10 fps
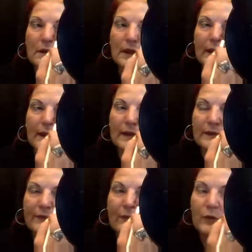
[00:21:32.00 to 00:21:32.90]
And
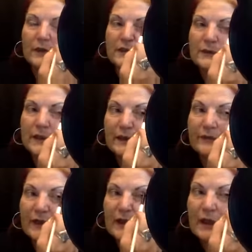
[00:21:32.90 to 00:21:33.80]
if I weren't doing a
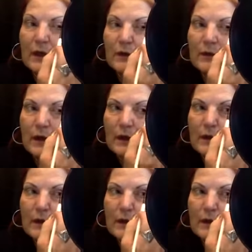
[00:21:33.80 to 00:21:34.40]
video,